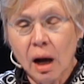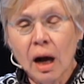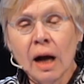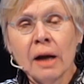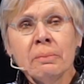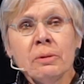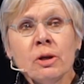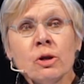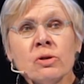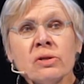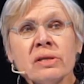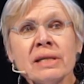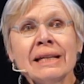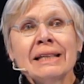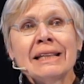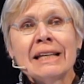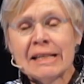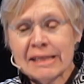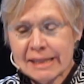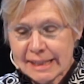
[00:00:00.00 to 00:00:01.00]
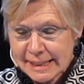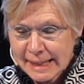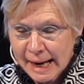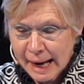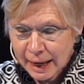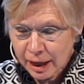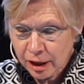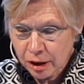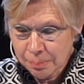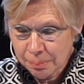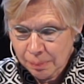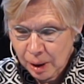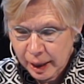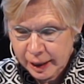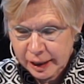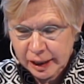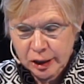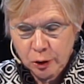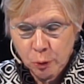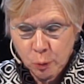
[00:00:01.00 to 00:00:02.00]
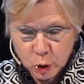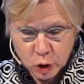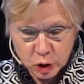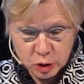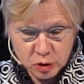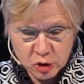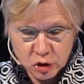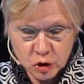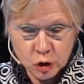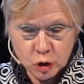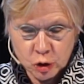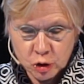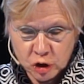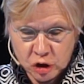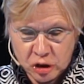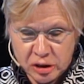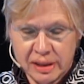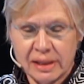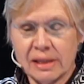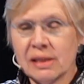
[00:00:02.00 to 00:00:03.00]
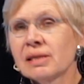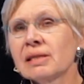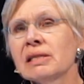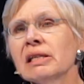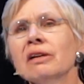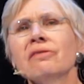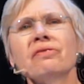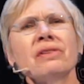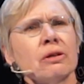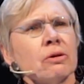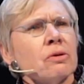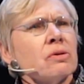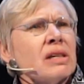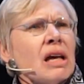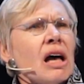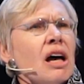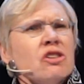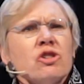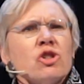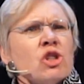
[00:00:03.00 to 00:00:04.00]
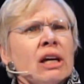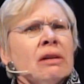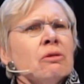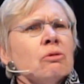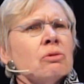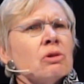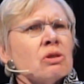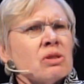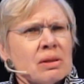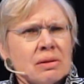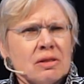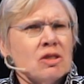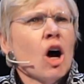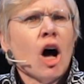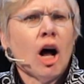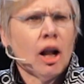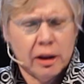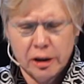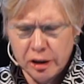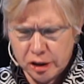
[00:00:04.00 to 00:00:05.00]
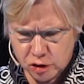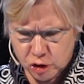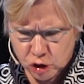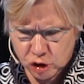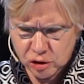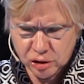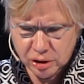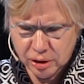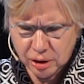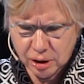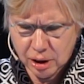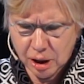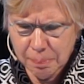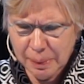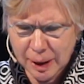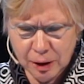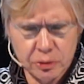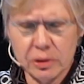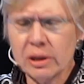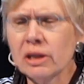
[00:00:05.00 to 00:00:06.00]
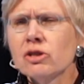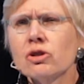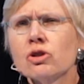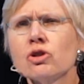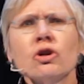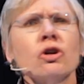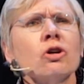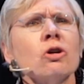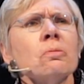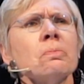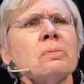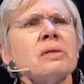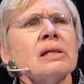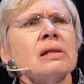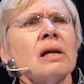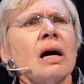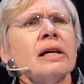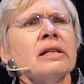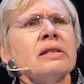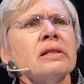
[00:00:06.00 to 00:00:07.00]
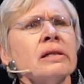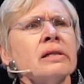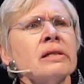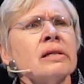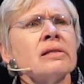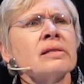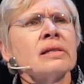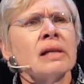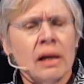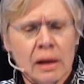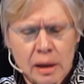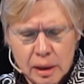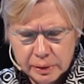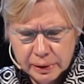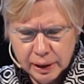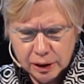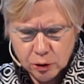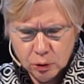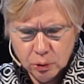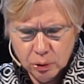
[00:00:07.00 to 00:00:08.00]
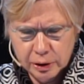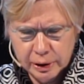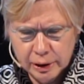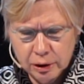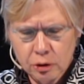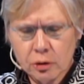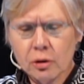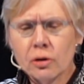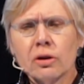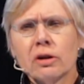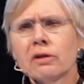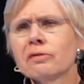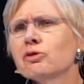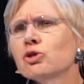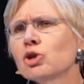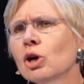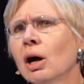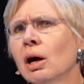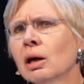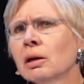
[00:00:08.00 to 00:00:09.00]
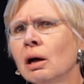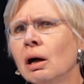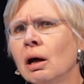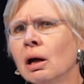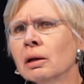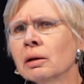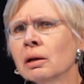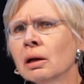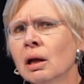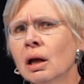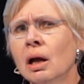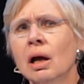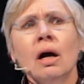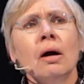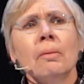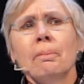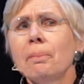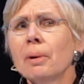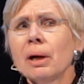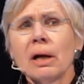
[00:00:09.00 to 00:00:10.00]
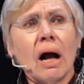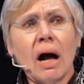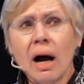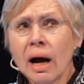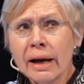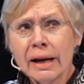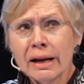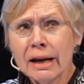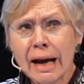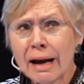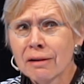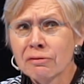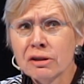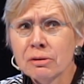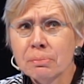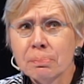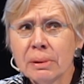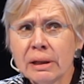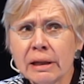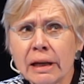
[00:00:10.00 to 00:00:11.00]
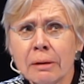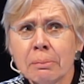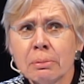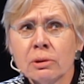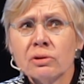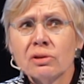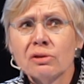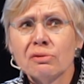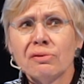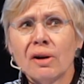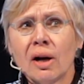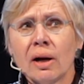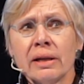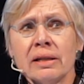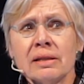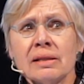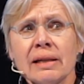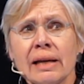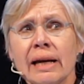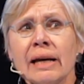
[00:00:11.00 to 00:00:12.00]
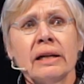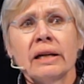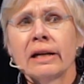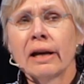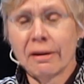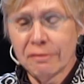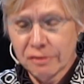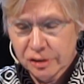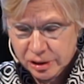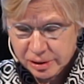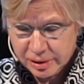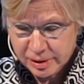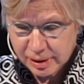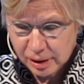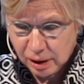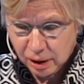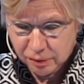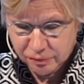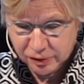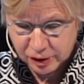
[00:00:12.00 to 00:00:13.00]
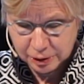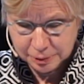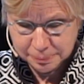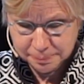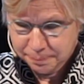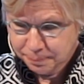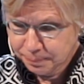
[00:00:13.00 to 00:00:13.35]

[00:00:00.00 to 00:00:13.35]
I'm using these data mining word searches to see if there was a general knowledge about these terms and ideas that Cornell could have drawn on, but I haven't been able to find any evidence of it.